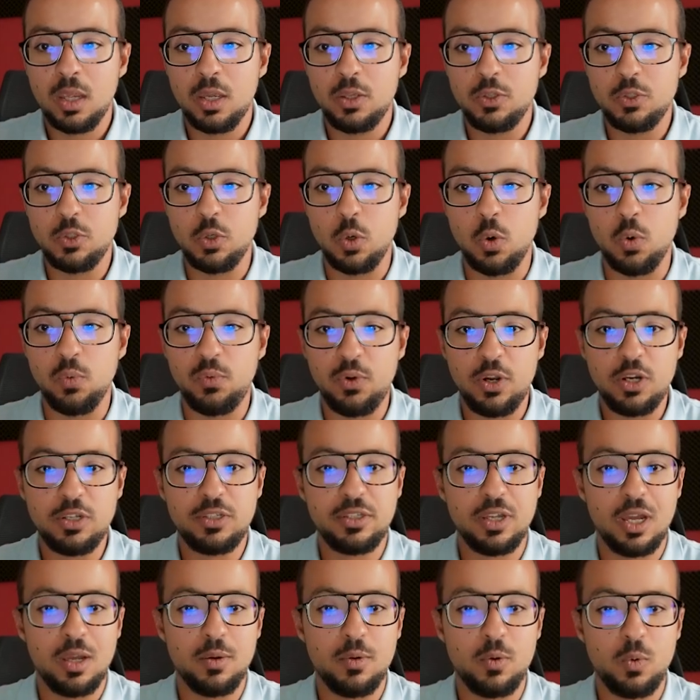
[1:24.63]
So
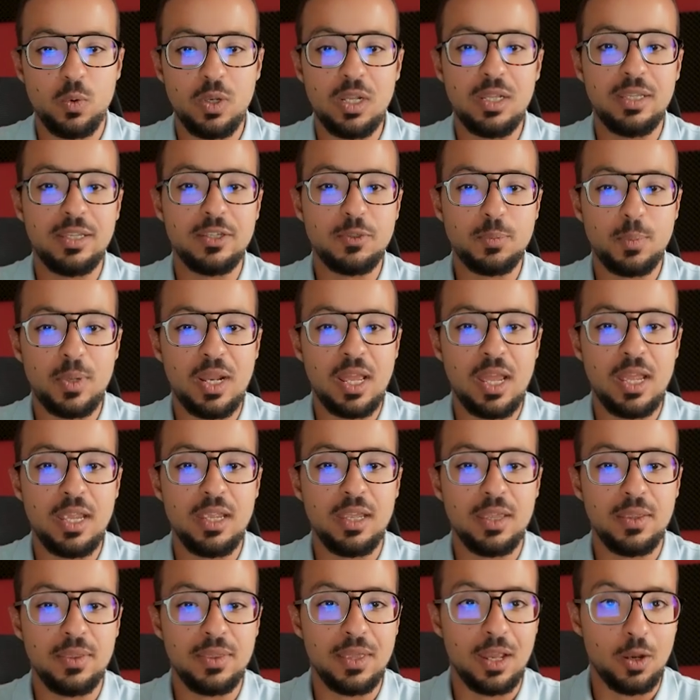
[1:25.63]
first I will
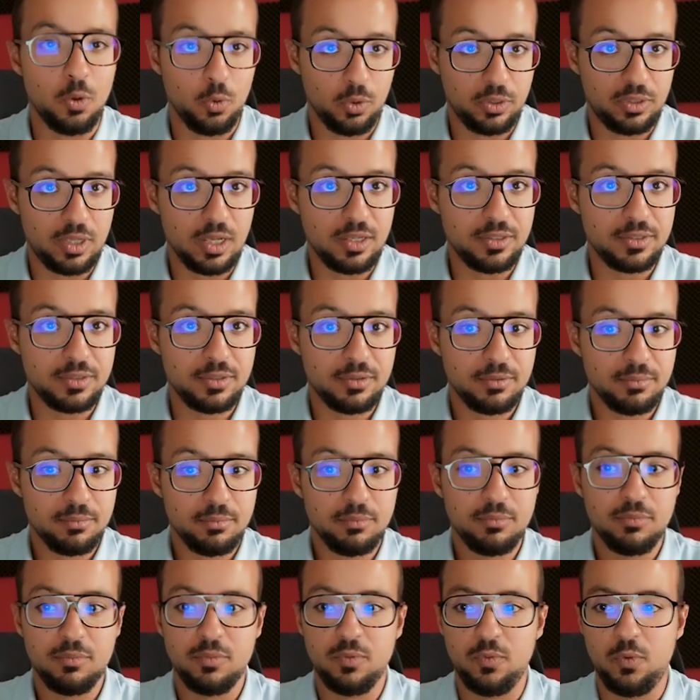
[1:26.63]
display the long text
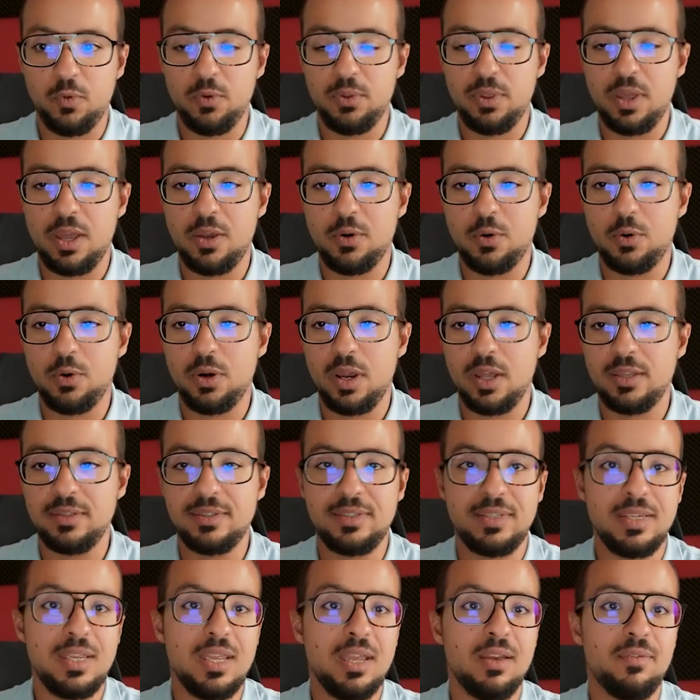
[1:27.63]
for the error and
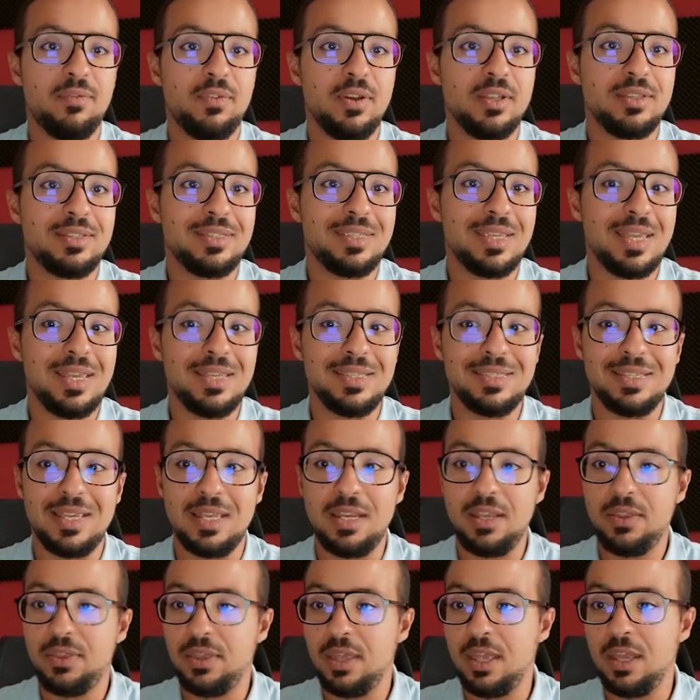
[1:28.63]
see if it says
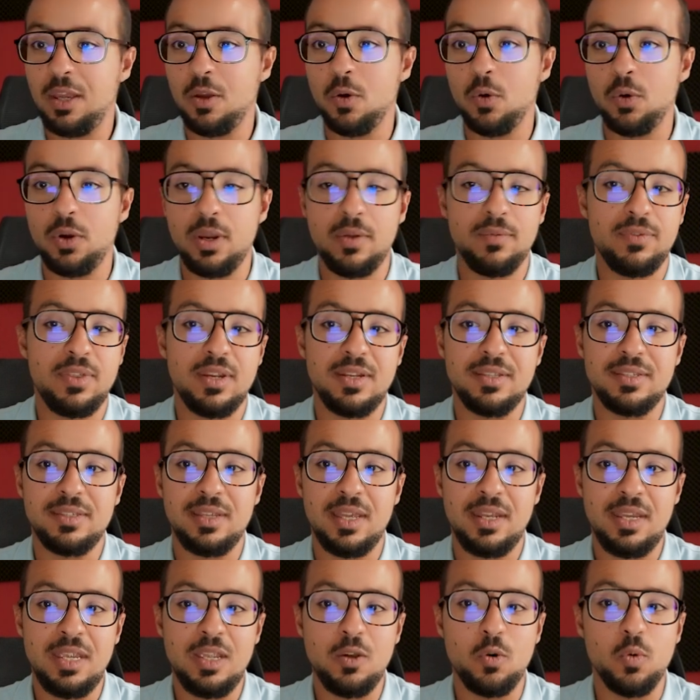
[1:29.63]
anything or if there is
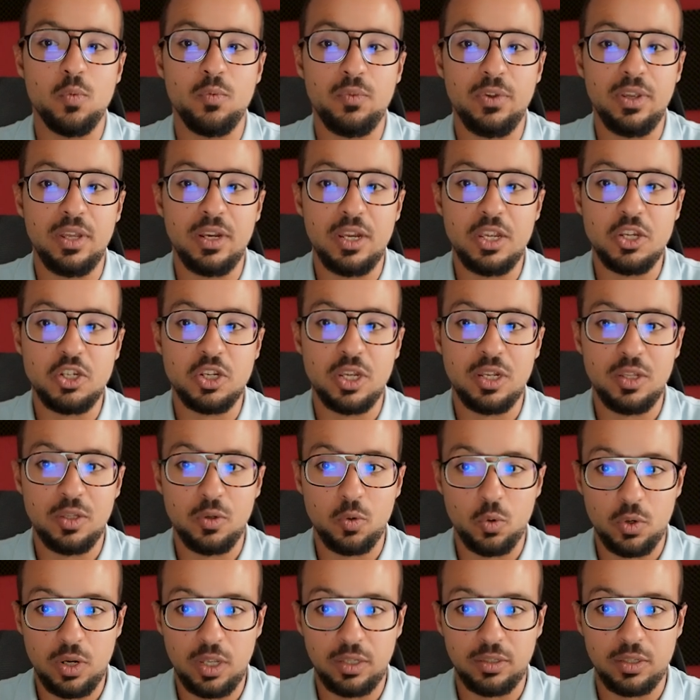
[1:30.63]
any configuration
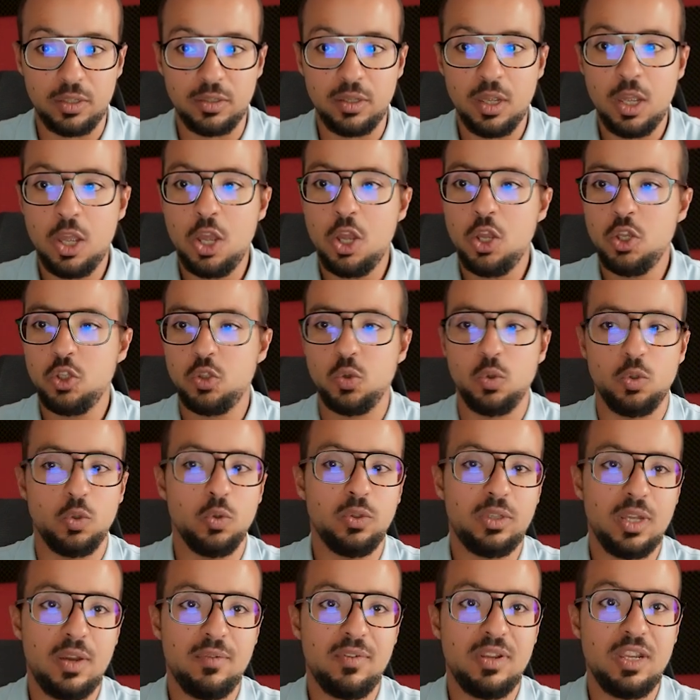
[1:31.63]
connected. So we
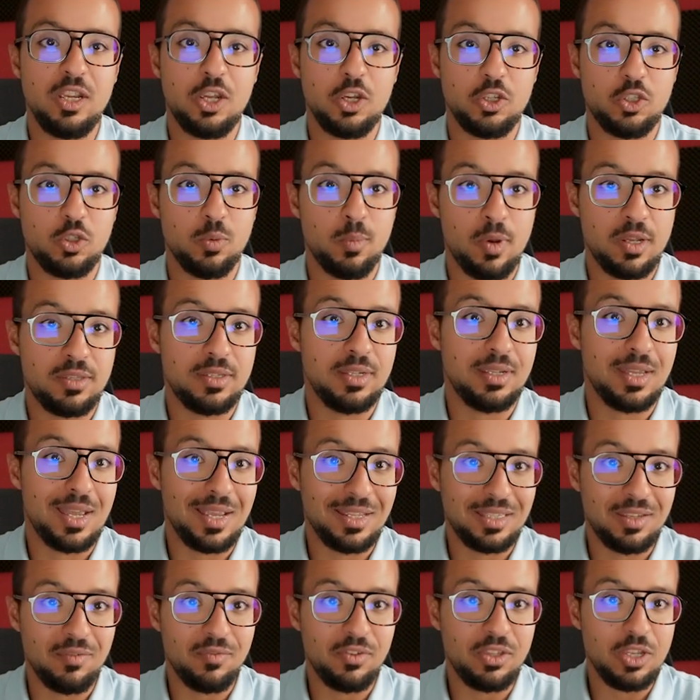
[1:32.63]
don't have any customizing
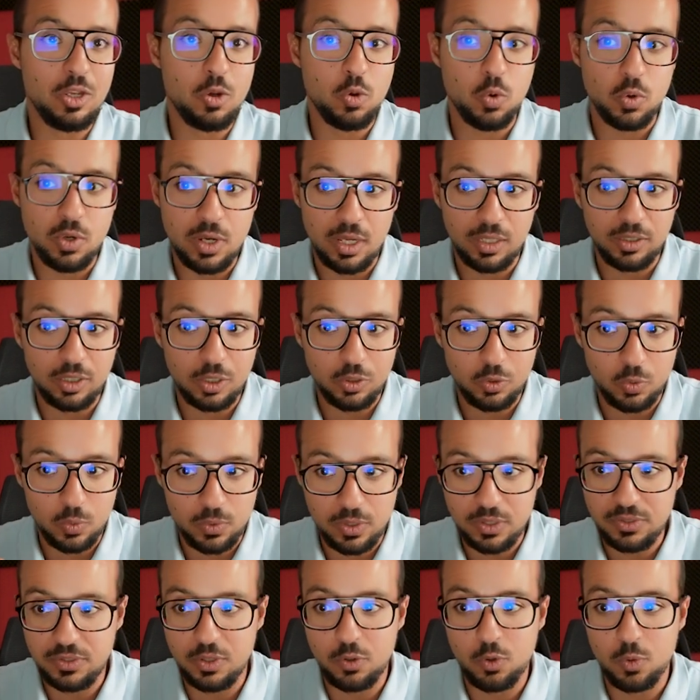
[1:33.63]
activity connected to
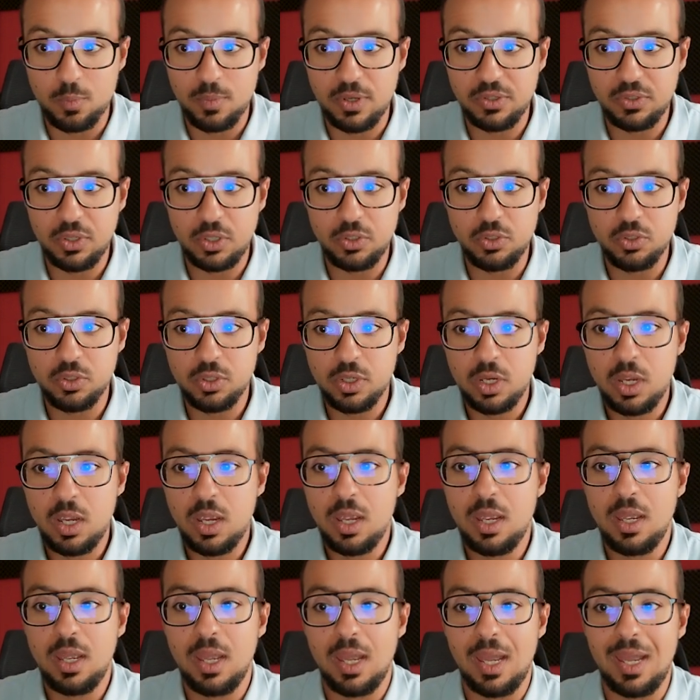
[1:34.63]
this error message
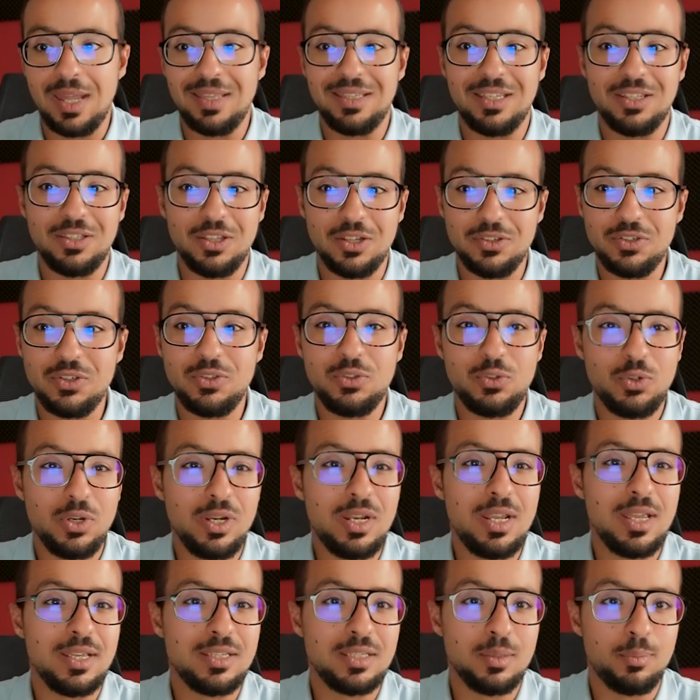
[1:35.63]
and it doesn't
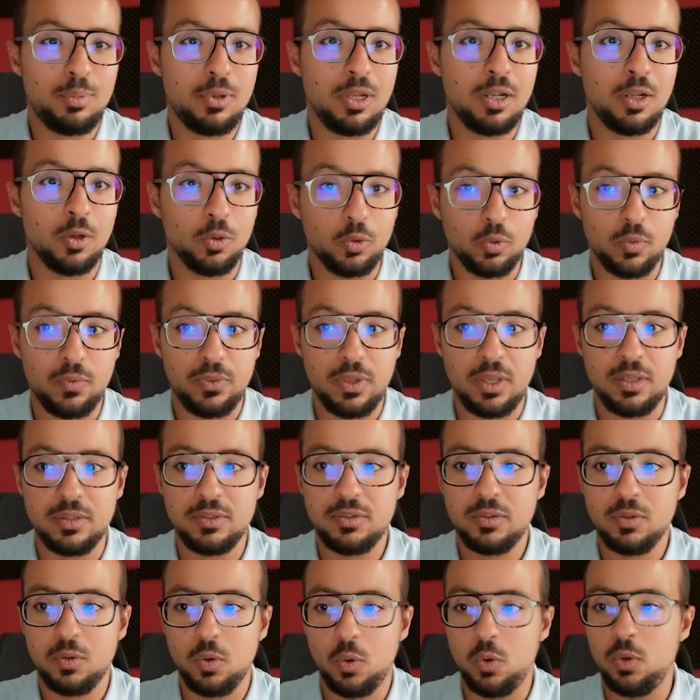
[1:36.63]
really explain a lot of
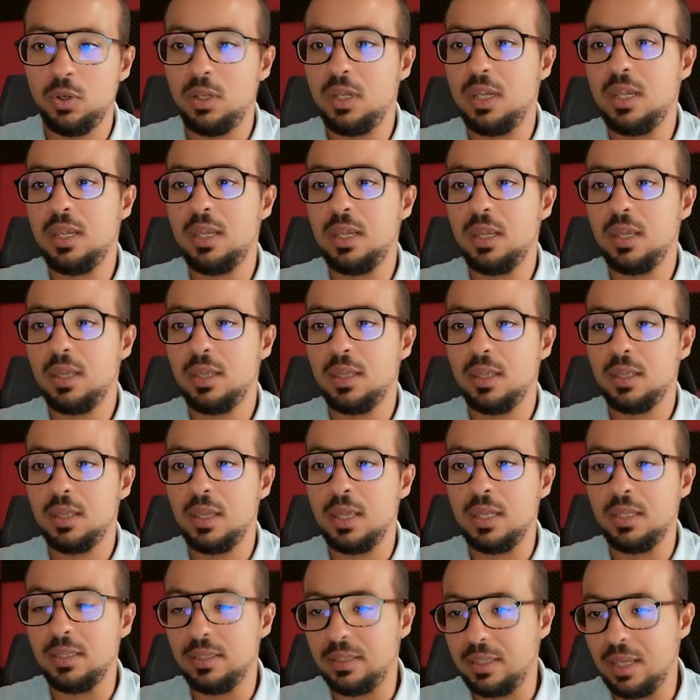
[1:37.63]
things. Only
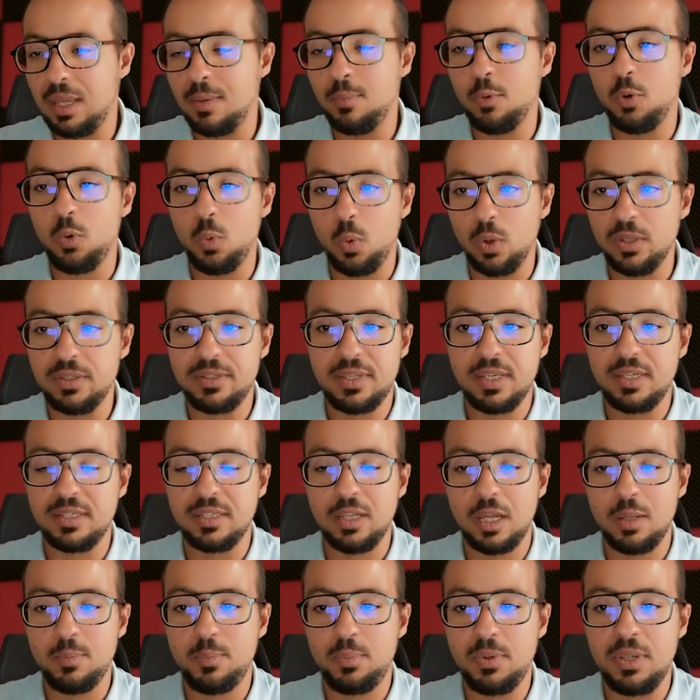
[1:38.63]
in table
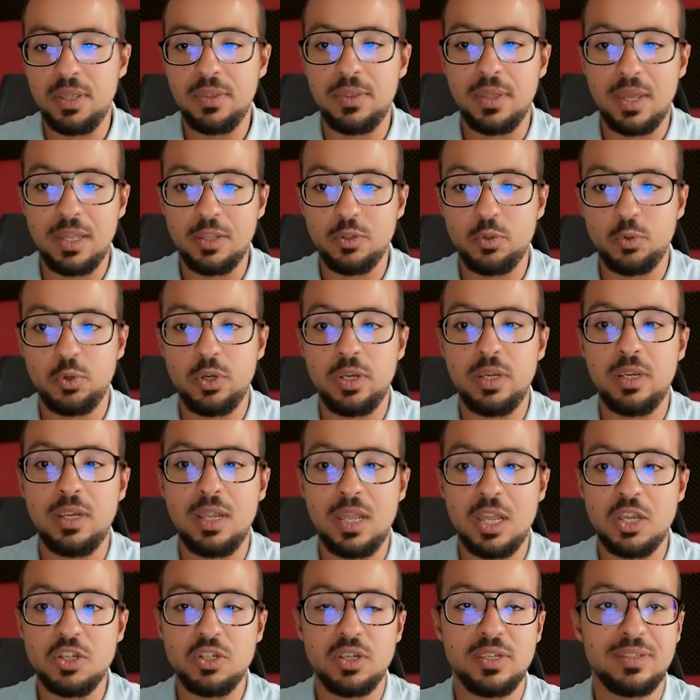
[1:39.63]
169p the
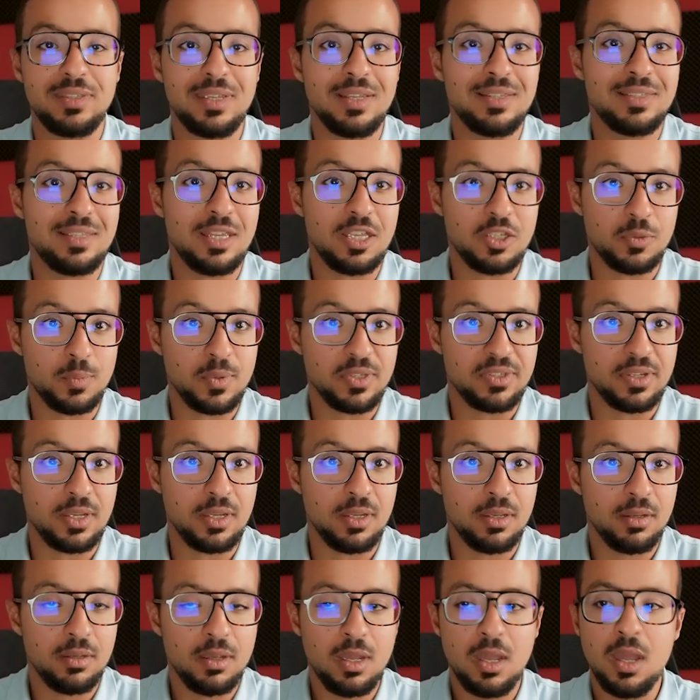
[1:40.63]
entry AG60 is
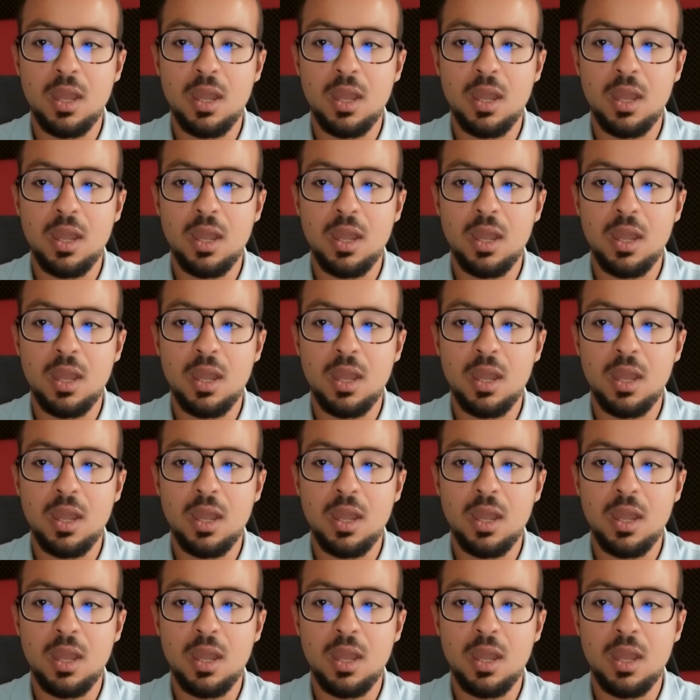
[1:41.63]
missing.